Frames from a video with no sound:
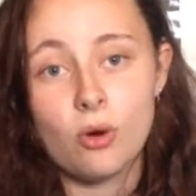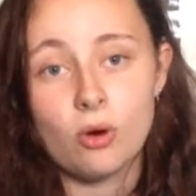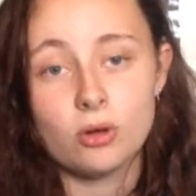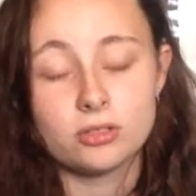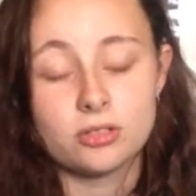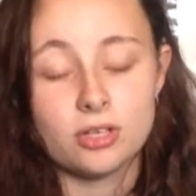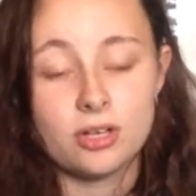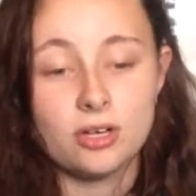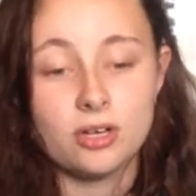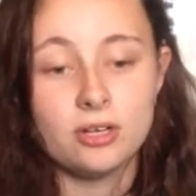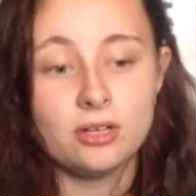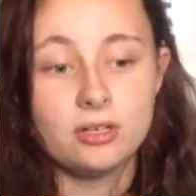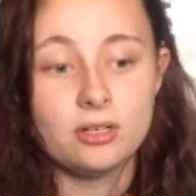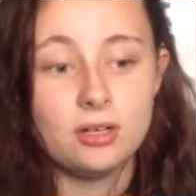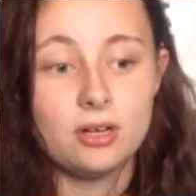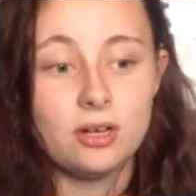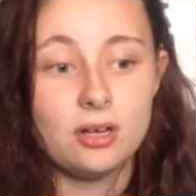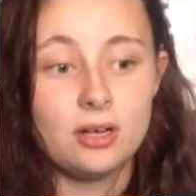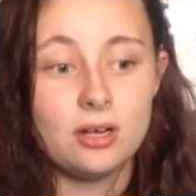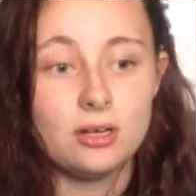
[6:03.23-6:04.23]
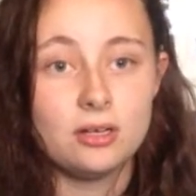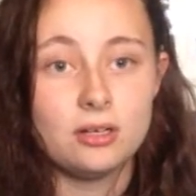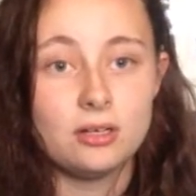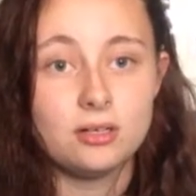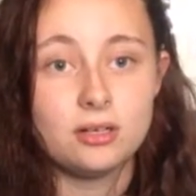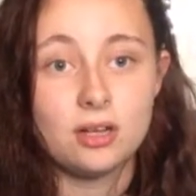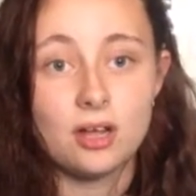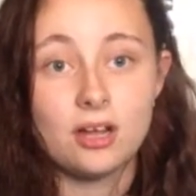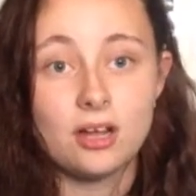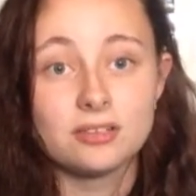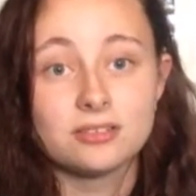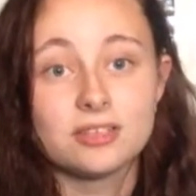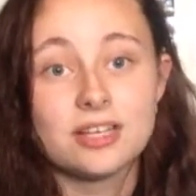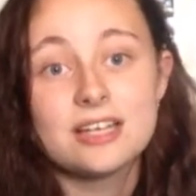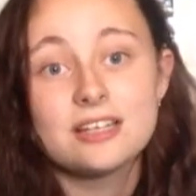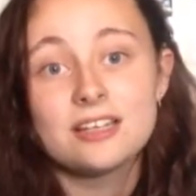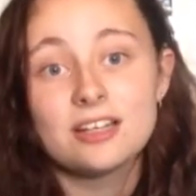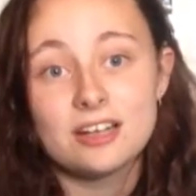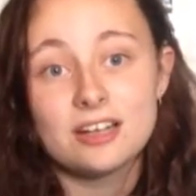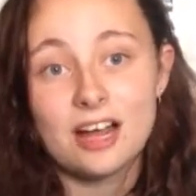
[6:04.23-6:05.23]
also the
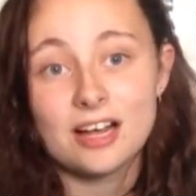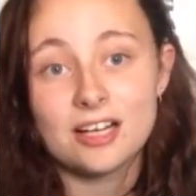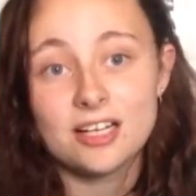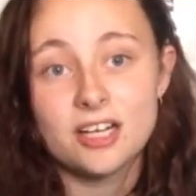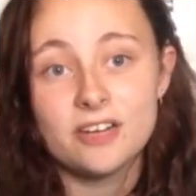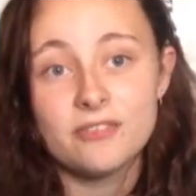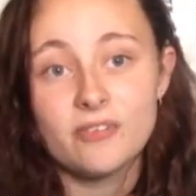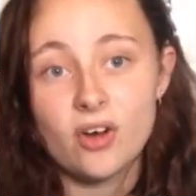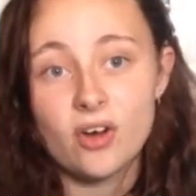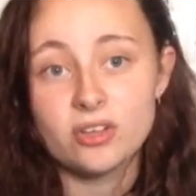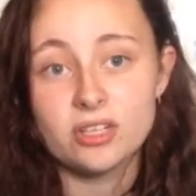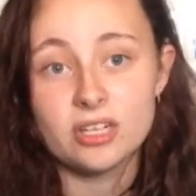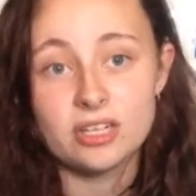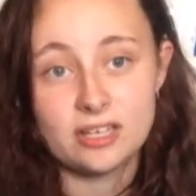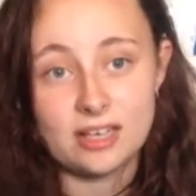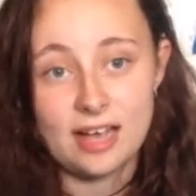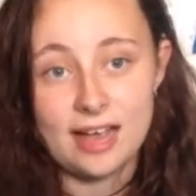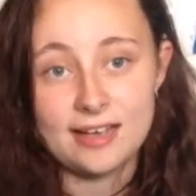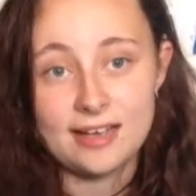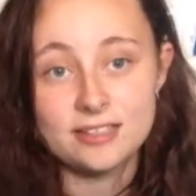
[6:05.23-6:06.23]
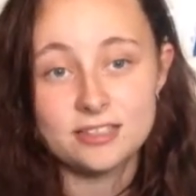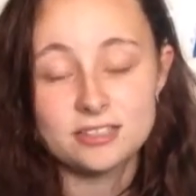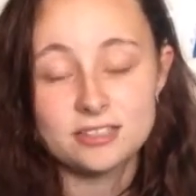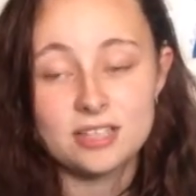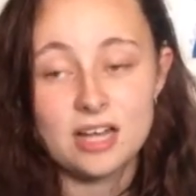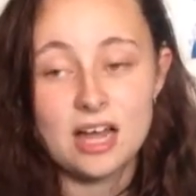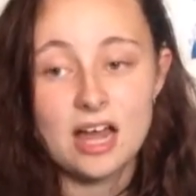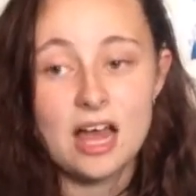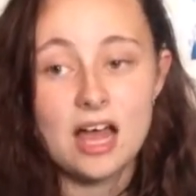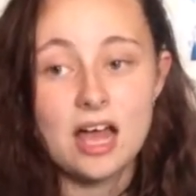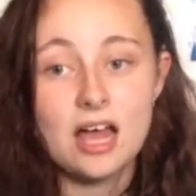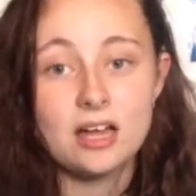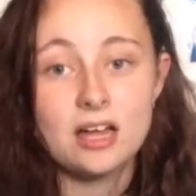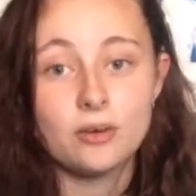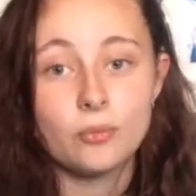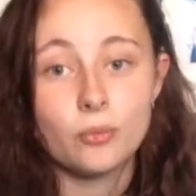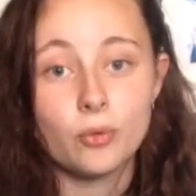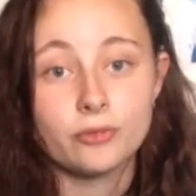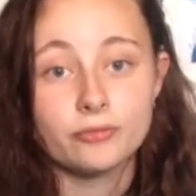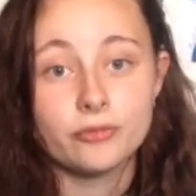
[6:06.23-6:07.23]
lead detective on this case
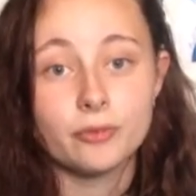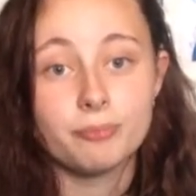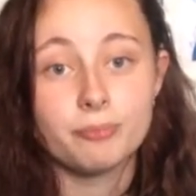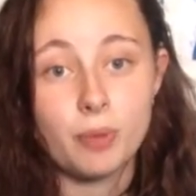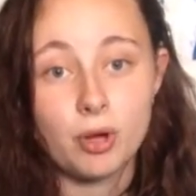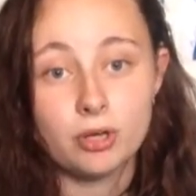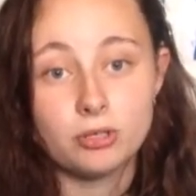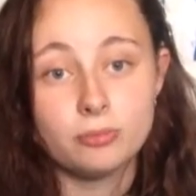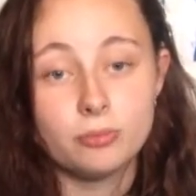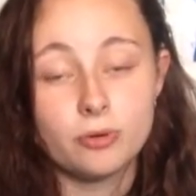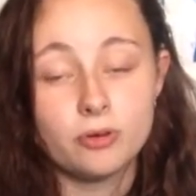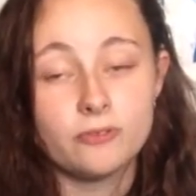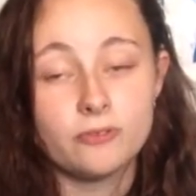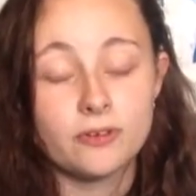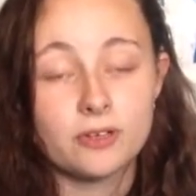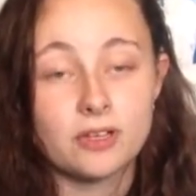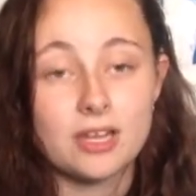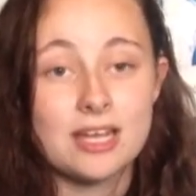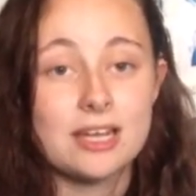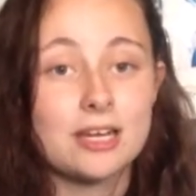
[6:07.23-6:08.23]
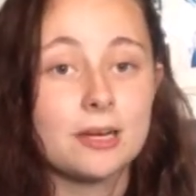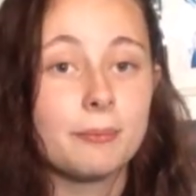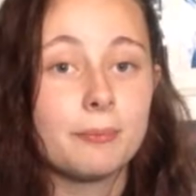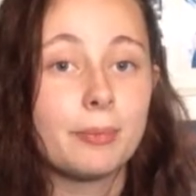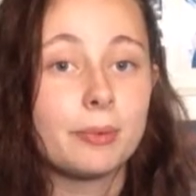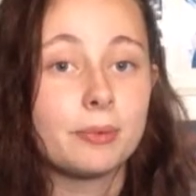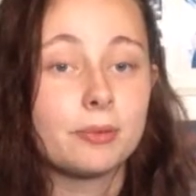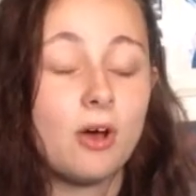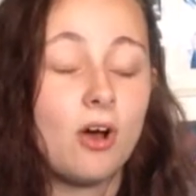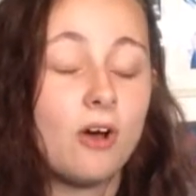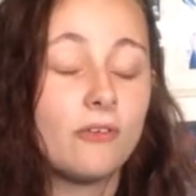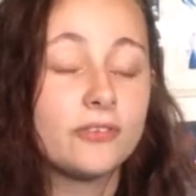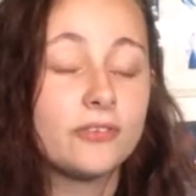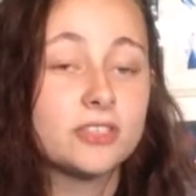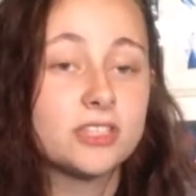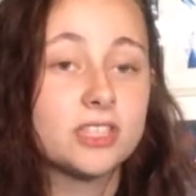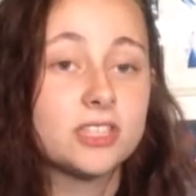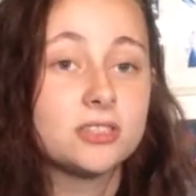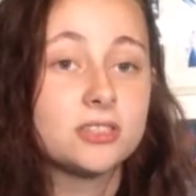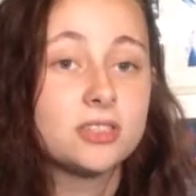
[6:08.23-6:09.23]
and was responsible for leading
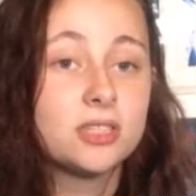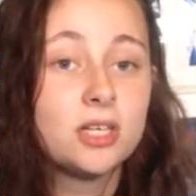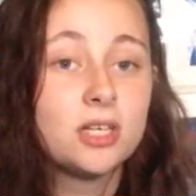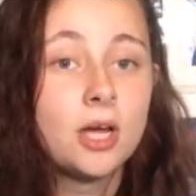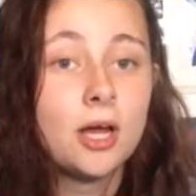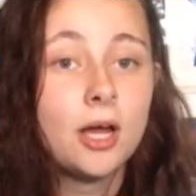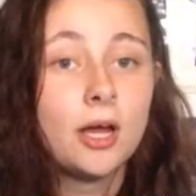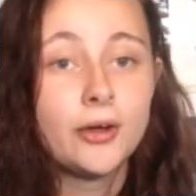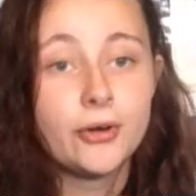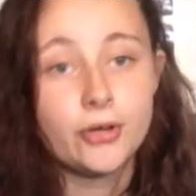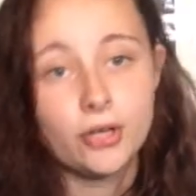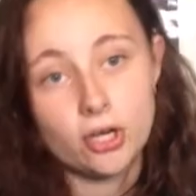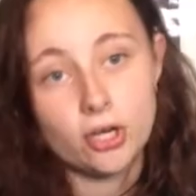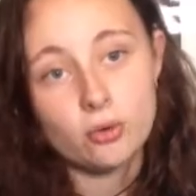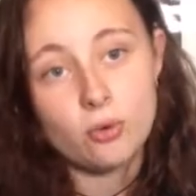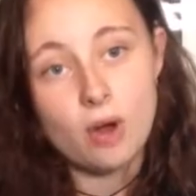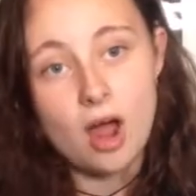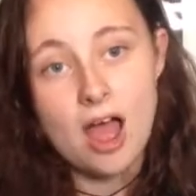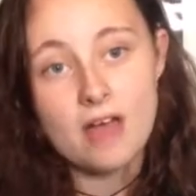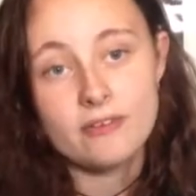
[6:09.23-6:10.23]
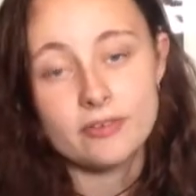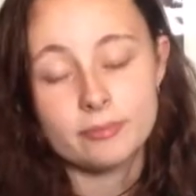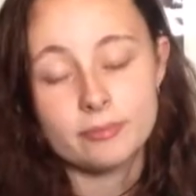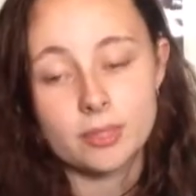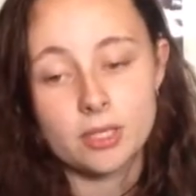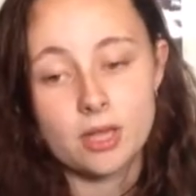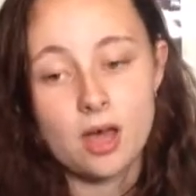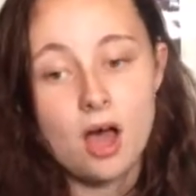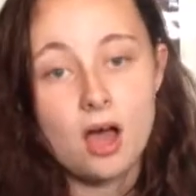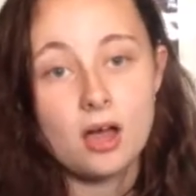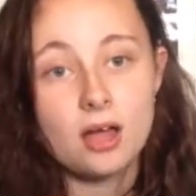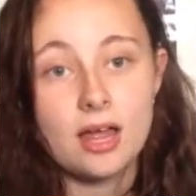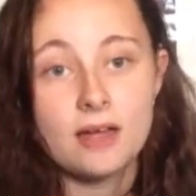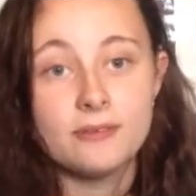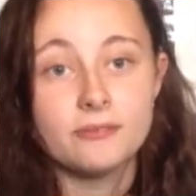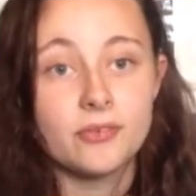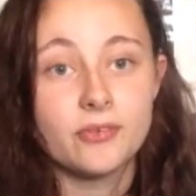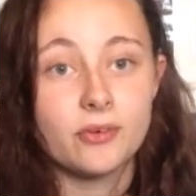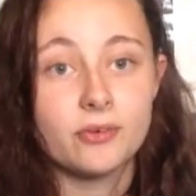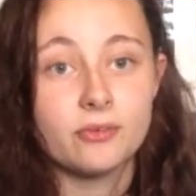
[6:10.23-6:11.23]
officers to Ivan Milat
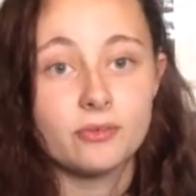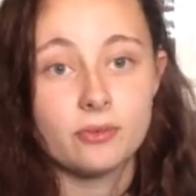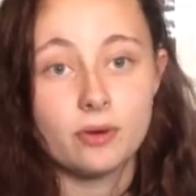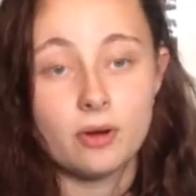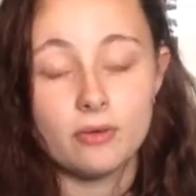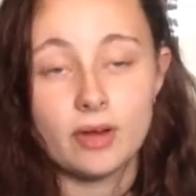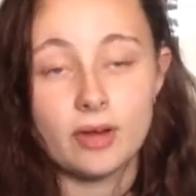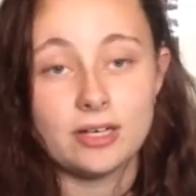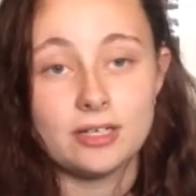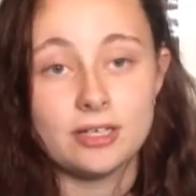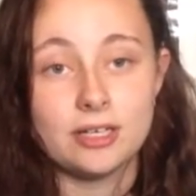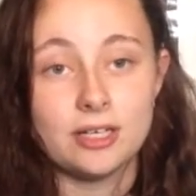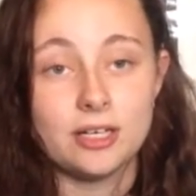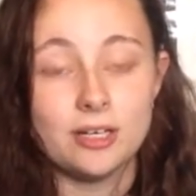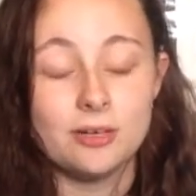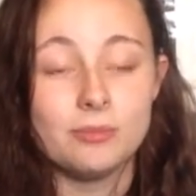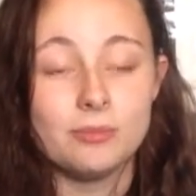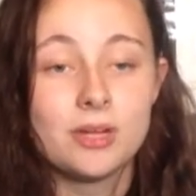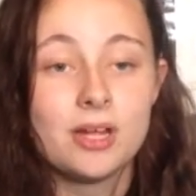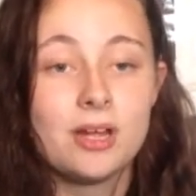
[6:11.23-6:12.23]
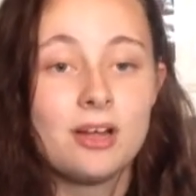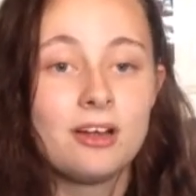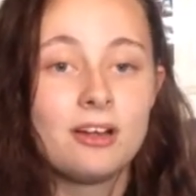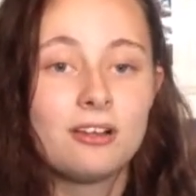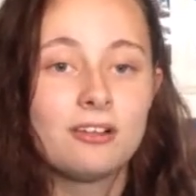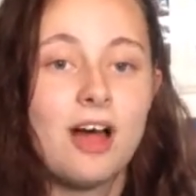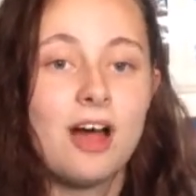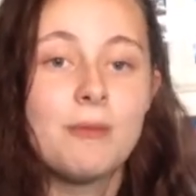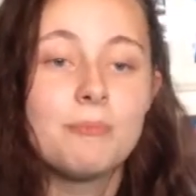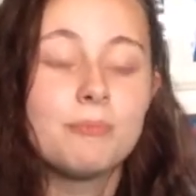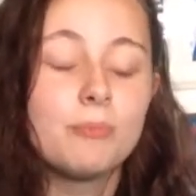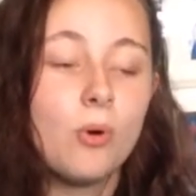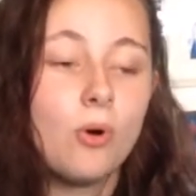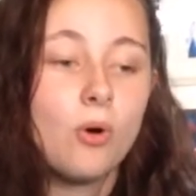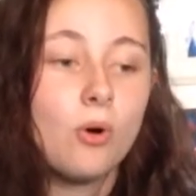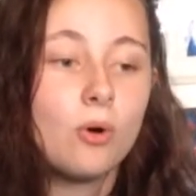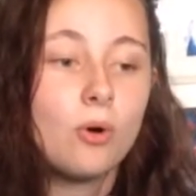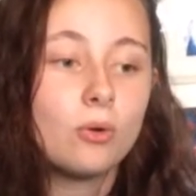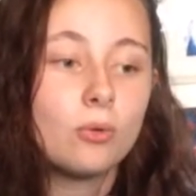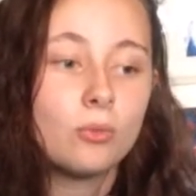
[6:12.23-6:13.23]
and for arresting him. Clyde
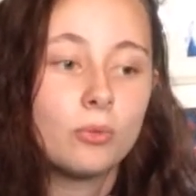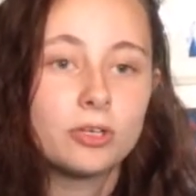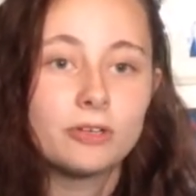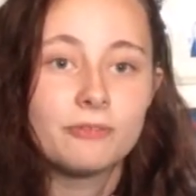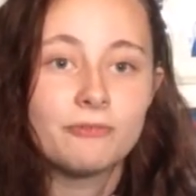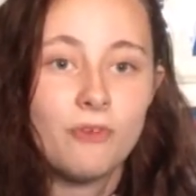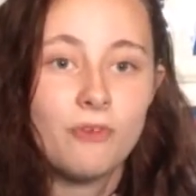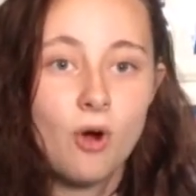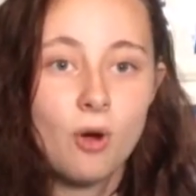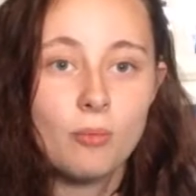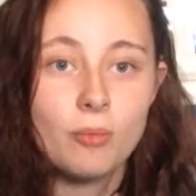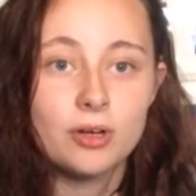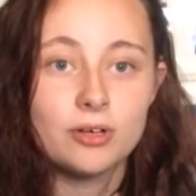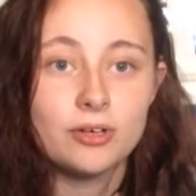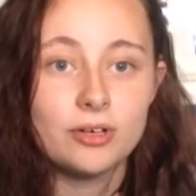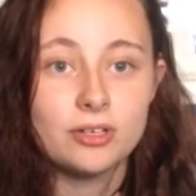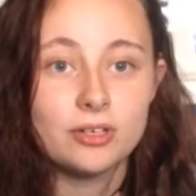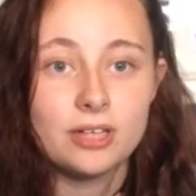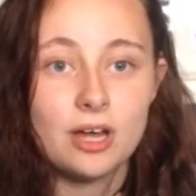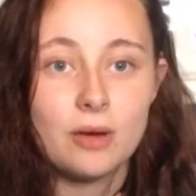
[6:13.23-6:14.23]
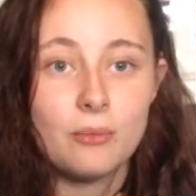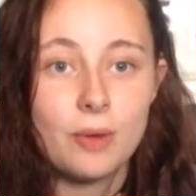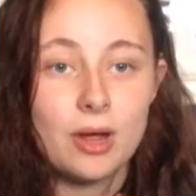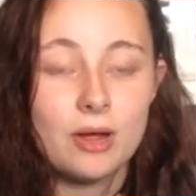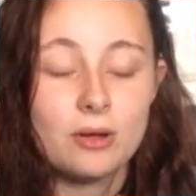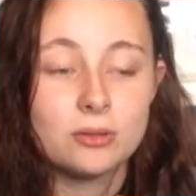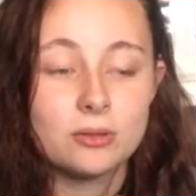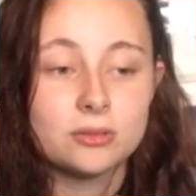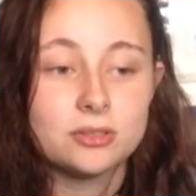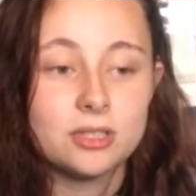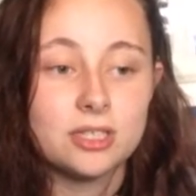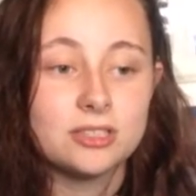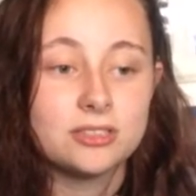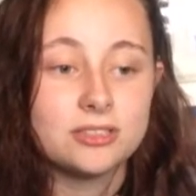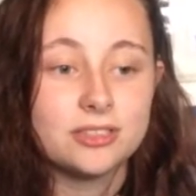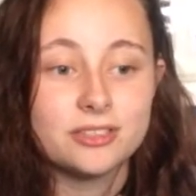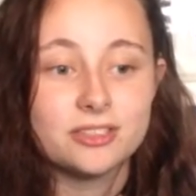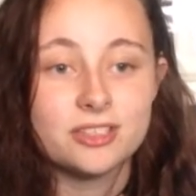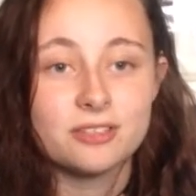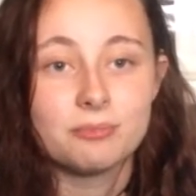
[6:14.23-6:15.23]
Small was a former New South Wales
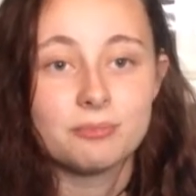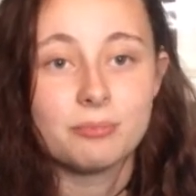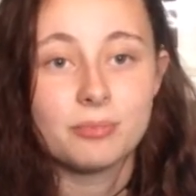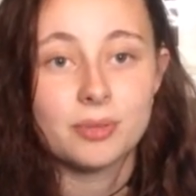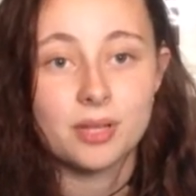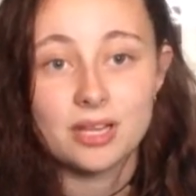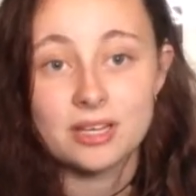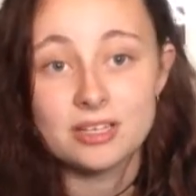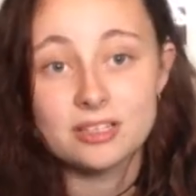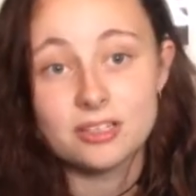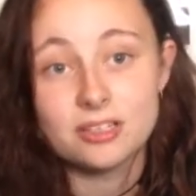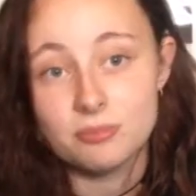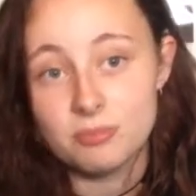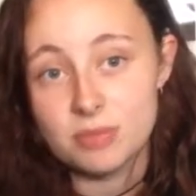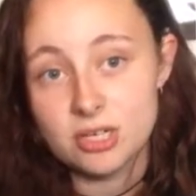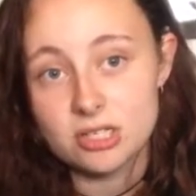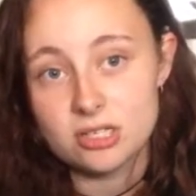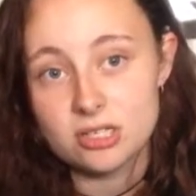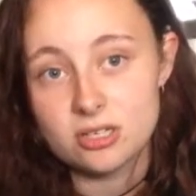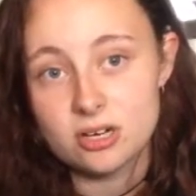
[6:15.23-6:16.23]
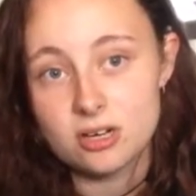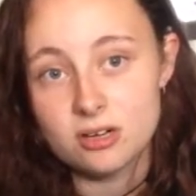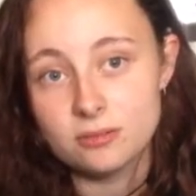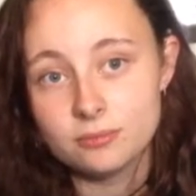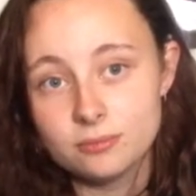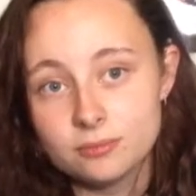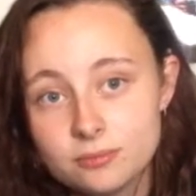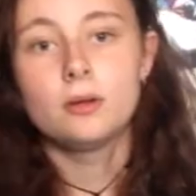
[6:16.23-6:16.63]
Assistant Police Commissioner.